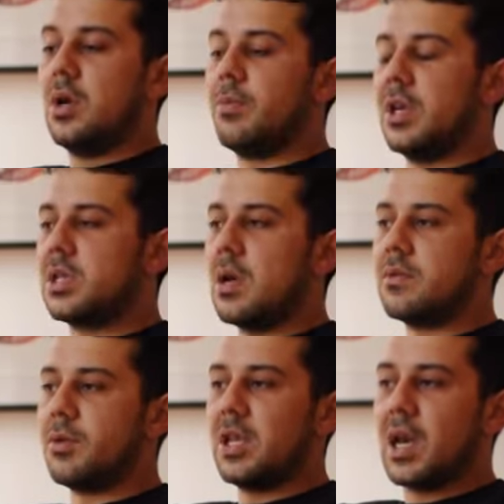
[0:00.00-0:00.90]
But in
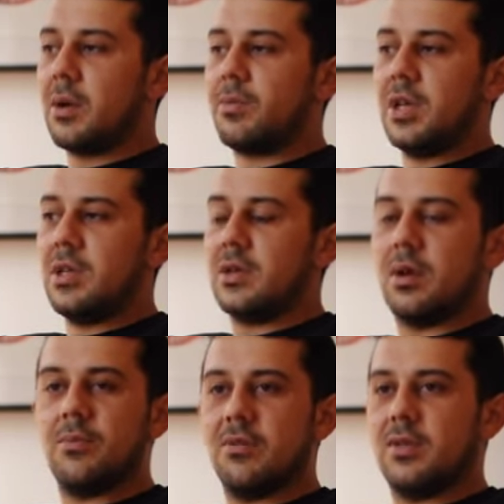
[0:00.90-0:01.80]
terms of being happy,
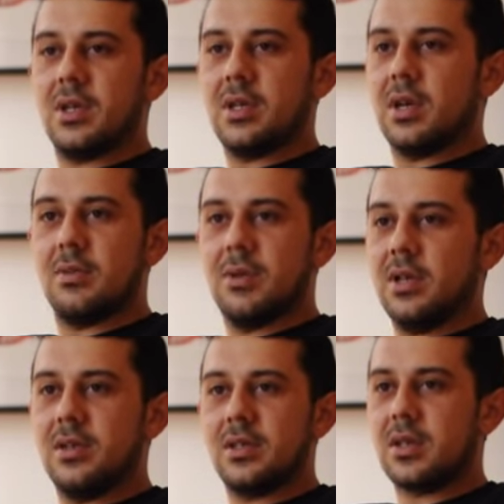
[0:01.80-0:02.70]
I'm not ready yet,
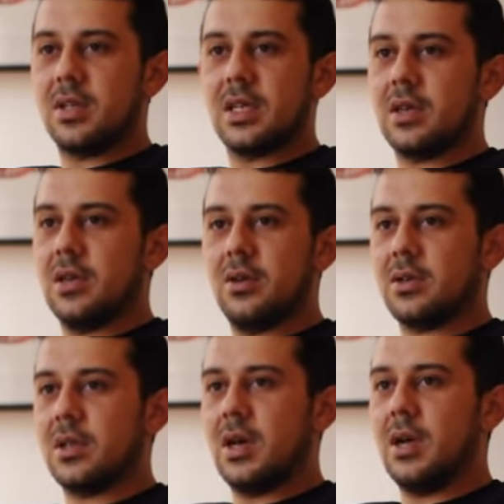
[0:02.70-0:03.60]
right? It's going to take a long
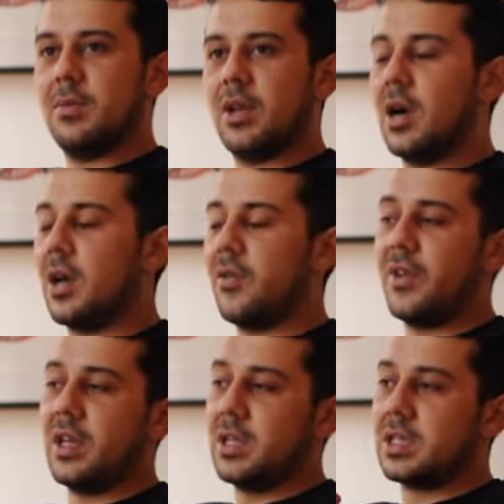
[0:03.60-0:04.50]
time, and I
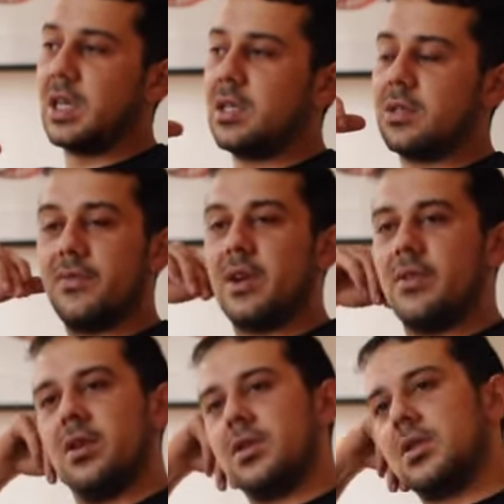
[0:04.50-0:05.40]
think it takes a very long